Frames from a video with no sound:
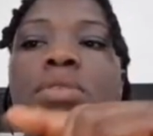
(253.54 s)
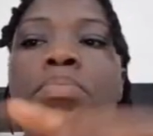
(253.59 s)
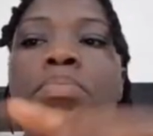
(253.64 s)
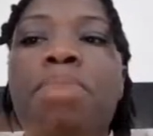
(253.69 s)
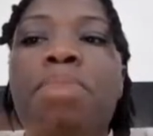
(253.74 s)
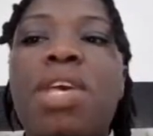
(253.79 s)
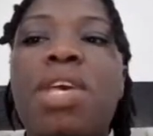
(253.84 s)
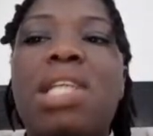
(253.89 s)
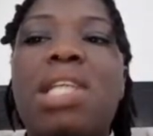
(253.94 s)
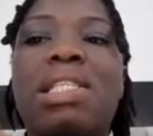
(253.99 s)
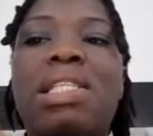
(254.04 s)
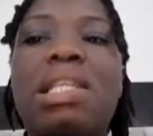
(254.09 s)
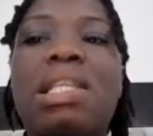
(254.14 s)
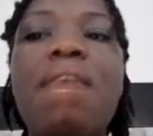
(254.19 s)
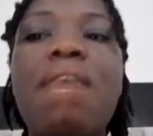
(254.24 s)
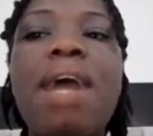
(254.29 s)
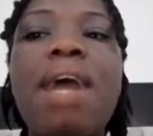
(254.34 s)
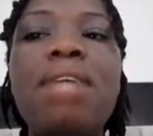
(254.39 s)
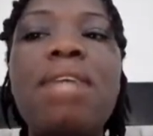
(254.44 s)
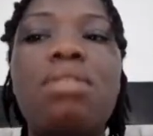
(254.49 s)
B,
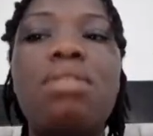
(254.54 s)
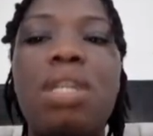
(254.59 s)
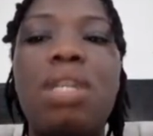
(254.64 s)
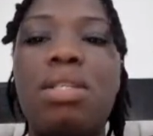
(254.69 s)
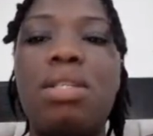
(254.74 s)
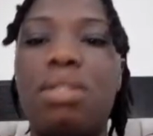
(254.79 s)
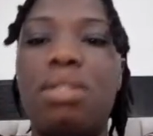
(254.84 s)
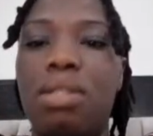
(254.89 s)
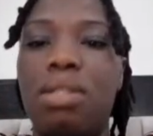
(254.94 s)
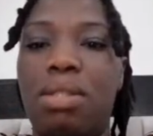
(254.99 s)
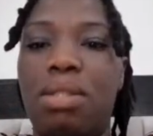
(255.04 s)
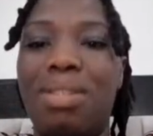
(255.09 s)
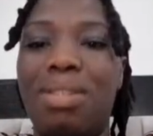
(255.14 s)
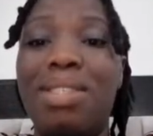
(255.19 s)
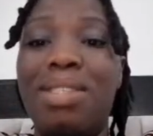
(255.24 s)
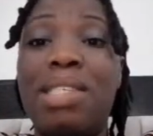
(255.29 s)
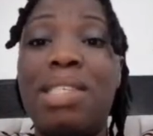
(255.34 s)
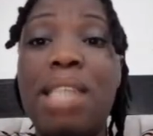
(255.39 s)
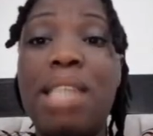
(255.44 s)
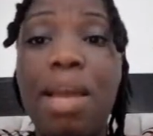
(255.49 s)
sterile dressing.
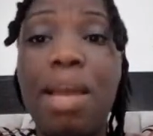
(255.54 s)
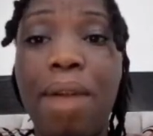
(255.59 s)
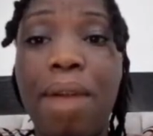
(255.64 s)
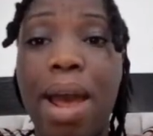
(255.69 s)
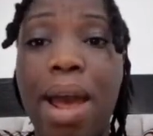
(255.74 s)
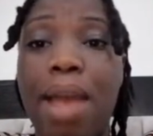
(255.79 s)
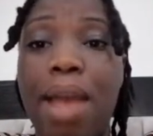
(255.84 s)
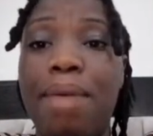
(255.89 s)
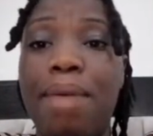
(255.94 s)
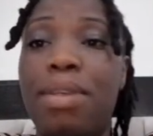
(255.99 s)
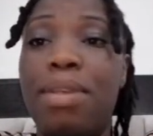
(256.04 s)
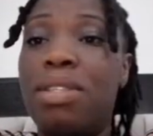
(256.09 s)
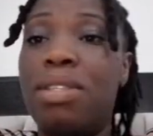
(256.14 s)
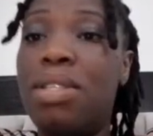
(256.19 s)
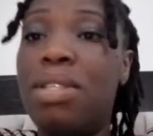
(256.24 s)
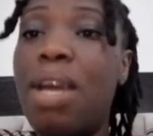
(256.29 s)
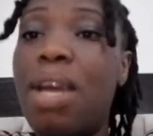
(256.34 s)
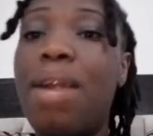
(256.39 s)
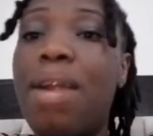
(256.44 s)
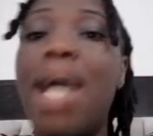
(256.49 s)
Sterile
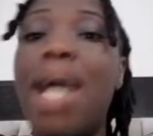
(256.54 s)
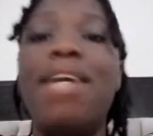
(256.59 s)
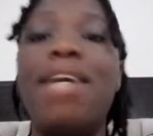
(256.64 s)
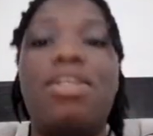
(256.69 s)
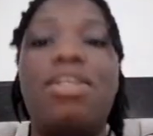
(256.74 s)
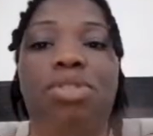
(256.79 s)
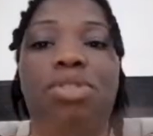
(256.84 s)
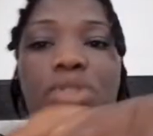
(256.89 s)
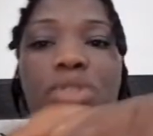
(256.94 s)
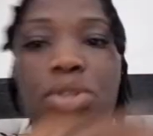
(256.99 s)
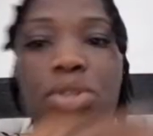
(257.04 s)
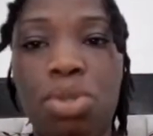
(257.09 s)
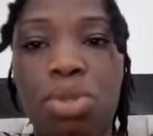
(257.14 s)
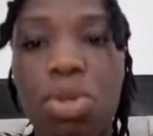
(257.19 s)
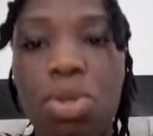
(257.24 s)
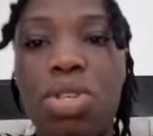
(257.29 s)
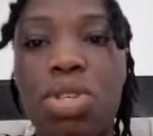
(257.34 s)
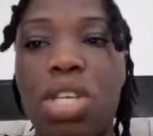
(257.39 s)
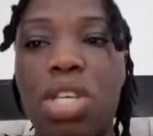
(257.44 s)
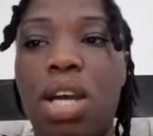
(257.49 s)
is
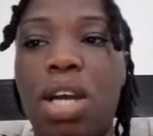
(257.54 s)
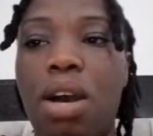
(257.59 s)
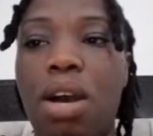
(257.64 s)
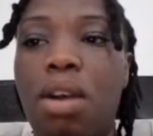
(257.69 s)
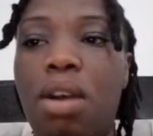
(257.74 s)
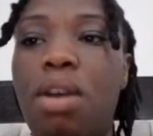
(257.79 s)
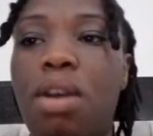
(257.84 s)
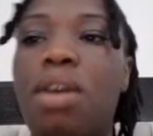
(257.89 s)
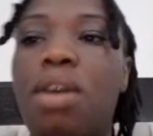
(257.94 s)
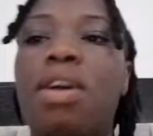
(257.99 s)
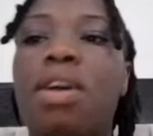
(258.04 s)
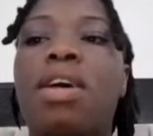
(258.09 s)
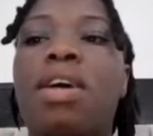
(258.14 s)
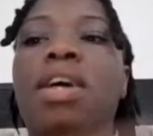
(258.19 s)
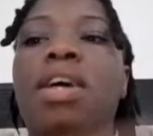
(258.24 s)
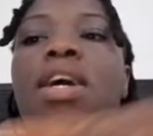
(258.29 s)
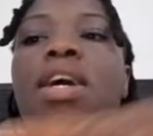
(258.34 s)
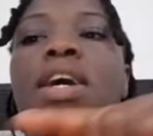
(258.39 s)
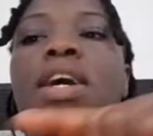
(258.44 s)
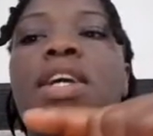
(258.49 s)
surgical.
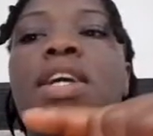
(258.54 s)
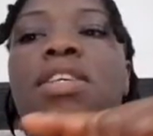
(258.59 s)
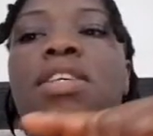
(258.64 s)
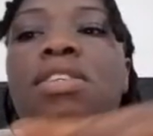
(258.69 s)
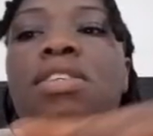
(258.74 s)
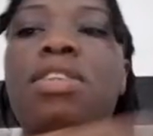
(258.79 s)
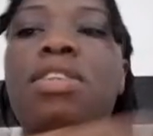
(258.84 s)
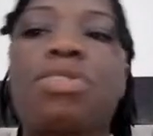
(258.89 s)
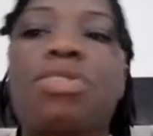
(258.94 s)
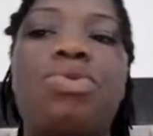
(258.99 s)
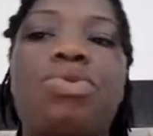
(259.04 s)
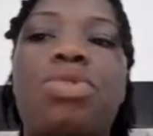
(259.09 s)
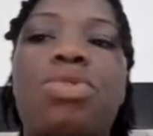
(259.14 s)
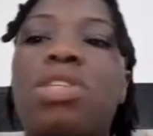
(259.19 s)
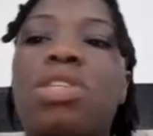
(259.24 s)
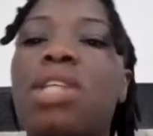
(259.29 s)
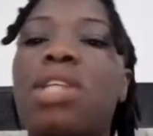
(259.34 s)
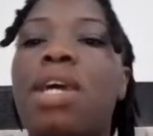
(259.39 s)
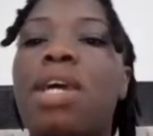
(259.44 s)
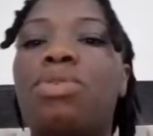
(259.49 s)
C,
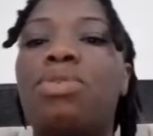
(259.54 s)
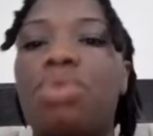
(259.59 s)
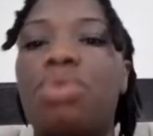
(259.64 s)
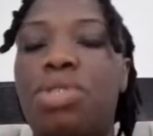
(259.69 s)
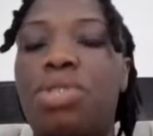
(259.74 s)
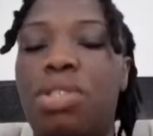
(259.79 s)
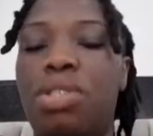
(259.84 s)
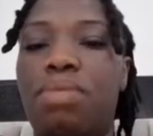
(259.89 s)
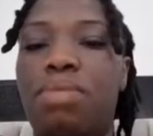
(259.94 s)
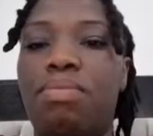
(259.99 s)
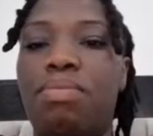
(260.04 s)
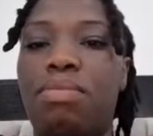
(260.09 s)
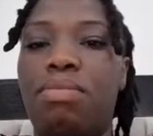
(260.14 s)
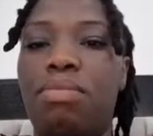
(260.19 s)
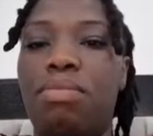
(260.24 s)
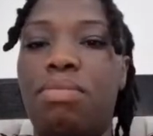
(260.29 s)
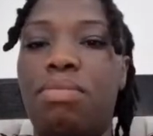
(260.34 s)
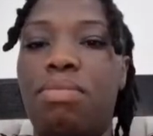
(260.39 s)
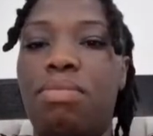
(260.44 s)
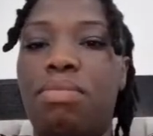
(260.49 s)
routine hand washing.
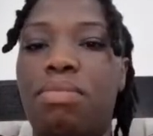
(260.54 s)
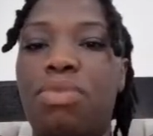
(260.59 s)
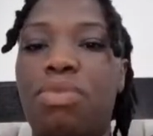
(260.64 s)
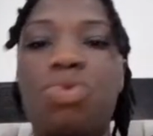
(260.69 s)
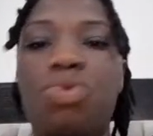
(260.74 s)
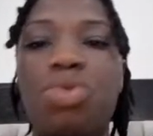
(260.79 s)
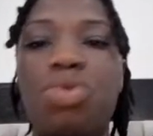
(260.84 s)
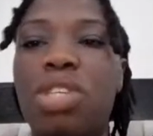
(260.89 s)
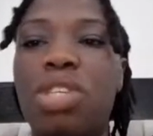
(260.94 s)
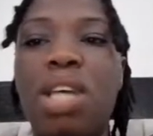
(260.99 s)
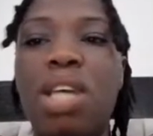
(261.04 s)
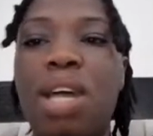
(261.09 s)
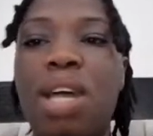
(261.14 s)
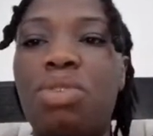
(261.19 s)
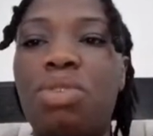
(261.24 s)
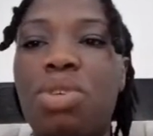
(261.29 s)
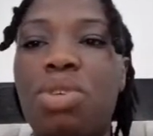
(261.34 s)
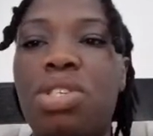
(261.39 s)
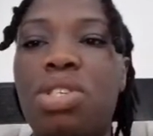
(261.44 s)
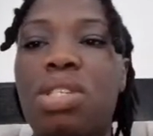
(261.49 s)
Routine hand
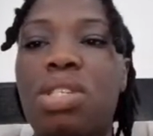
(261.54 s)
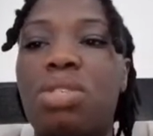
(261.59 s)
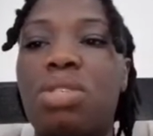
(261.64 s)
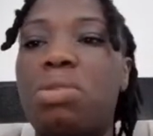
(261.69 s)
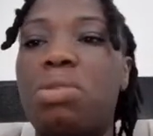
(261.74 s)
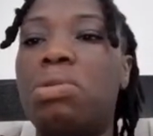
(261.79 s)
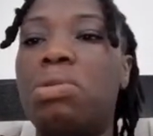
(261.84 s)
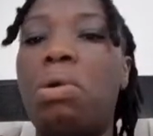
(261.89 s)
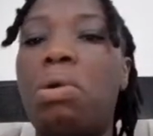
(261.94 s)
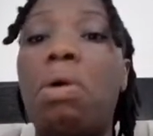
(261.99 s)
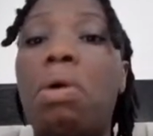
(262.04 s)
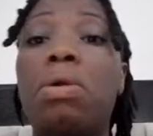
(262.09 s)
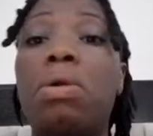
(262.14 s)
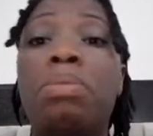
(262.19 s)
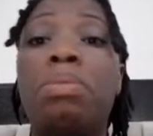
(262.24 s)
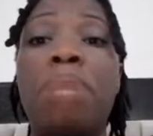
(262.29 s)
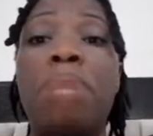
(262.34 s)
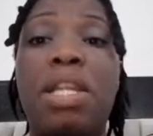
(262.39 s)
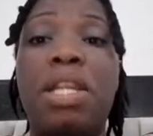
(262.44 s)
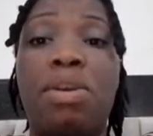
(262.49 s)
washing is also called
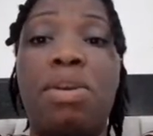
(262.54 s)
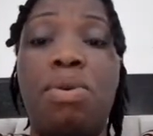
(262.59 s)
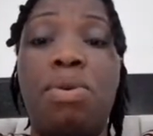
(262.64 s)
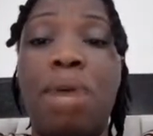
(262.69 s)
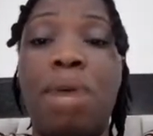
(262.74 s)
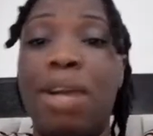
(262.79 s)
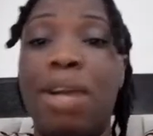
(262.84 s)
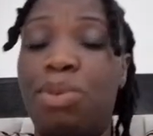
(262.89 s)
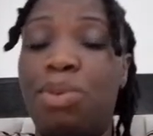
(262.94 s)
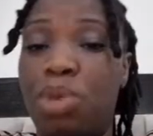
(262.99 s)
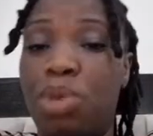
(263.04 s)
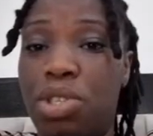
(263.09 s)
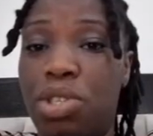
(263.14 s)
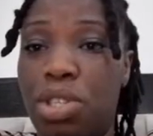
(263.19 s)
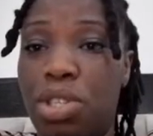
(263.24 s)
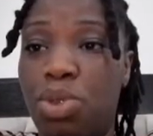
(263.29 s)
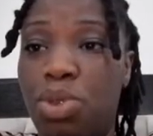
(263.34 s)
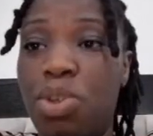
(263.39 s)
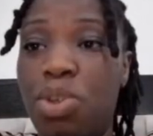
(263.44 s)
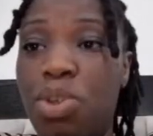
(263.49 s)
medical hand washing.
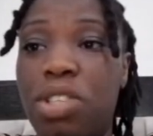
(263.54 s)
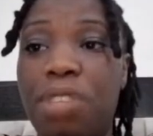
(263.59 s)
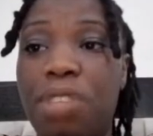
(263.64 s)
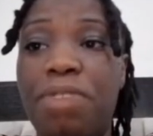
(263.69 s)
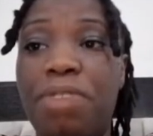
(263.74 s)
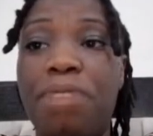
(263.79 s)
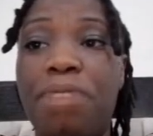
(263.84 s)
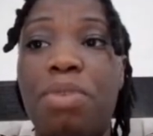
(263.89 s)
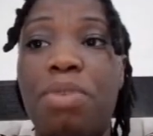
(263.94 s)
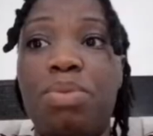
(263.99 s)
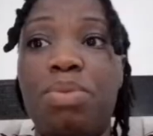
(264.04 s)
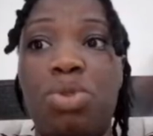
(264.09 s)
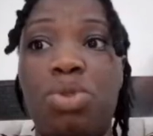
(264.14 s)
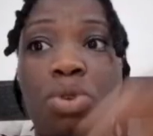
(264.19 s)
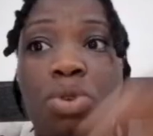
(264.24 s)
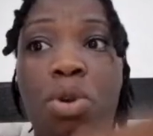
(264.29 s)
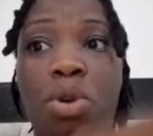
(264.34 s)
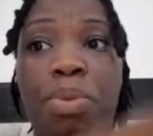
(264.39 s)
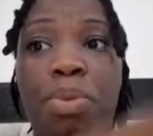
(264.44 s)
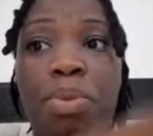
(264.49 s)
So it's different from
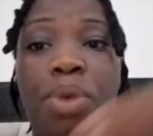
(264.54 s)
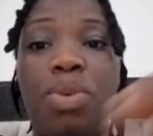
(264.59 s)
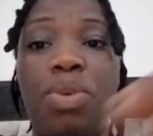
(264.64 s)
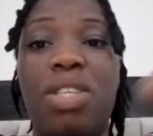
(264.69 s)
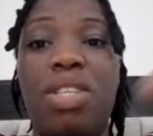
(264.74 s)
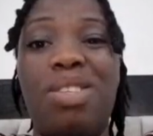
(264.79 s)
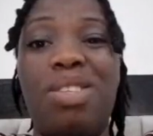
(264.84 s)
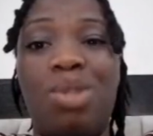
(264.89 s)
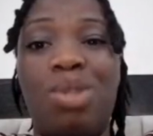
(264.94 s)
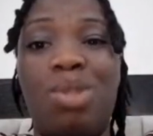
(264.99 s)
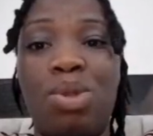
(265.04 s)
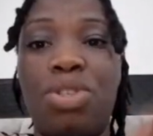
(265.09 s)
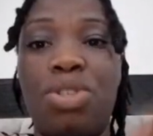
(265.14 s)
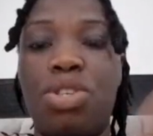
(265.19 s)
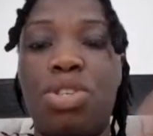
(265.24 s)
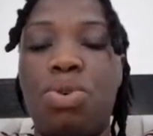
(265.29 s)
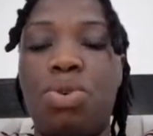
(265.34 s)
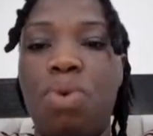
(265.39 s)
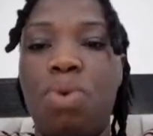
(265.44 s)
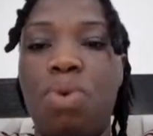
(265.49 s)
scrubbing, which is
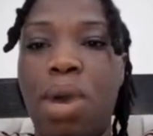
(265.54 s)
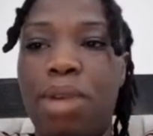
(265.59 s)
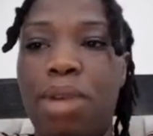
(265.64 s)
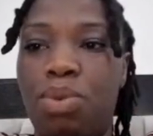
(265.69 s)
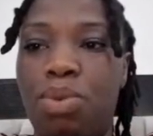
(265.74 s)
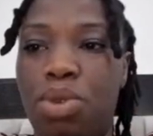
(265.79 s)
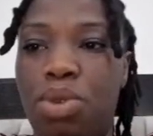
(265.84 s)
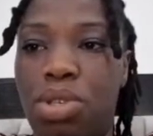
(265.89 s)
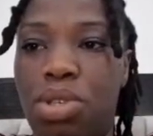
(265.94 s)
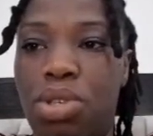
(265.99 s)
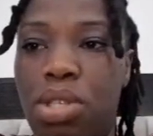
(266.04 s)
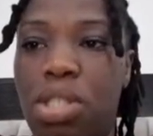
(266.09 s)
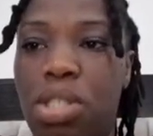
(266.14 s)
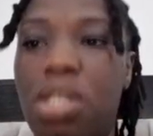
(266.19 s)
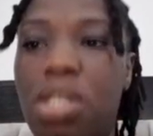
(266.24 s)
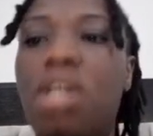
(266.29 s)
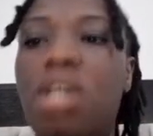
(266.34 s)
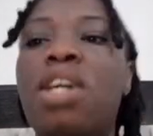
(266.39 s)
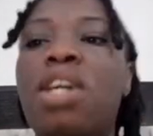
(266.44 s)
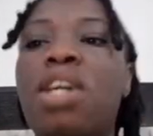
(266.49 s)
surgical hand washing.
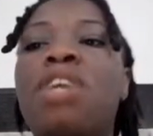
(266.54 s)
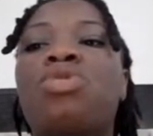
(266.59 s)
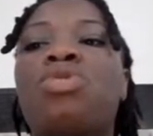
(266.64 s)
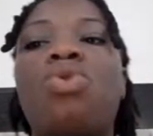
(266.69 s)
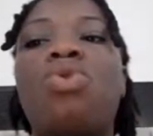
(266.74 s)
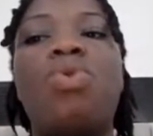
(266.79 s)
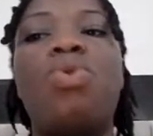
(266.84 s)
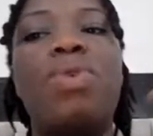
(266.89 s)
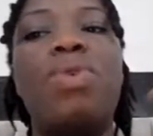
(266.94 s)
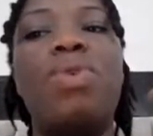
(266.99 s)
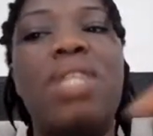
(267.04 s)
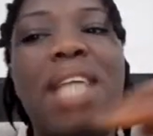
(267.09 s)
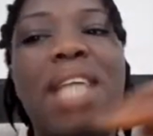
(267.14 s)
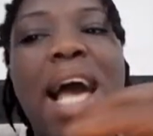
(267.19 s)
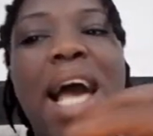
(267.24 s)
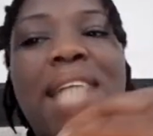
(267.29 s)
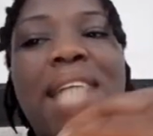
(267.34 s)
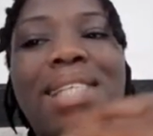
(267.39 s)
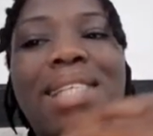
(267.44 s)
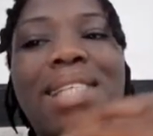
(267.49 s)
So the
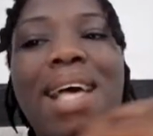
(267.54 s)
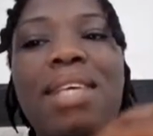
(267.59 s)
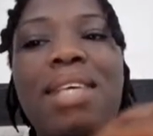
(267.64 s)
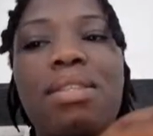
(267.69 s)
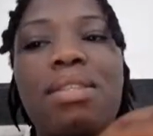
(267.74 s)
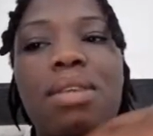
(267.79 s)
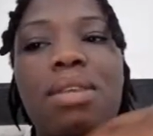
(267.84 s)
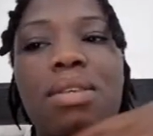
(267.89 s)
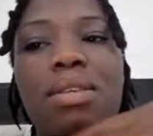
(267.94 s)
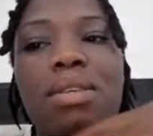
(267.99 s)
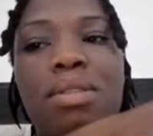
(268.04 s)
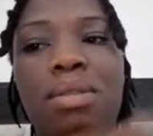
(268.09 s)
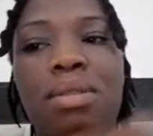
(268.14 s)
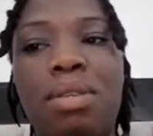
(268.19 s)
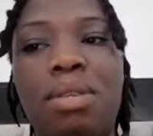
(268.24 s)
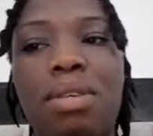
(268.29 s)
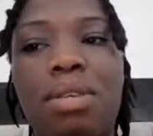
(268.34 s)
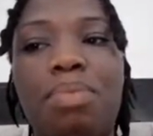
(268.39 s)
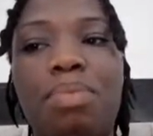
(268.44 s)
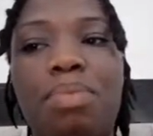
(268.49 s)
answer is
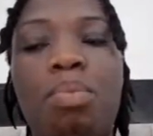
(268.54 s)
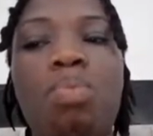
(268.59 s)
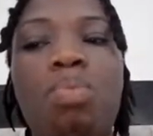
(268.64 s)
C.